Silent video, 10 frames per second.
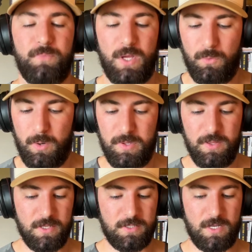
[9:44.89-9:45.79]
I want to be
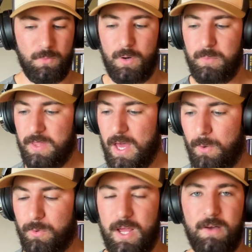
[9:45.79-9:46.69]
this. I want to be that. I
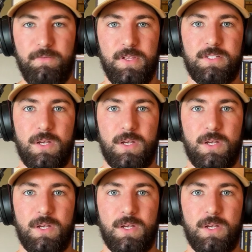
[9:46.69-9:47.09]
want to have this.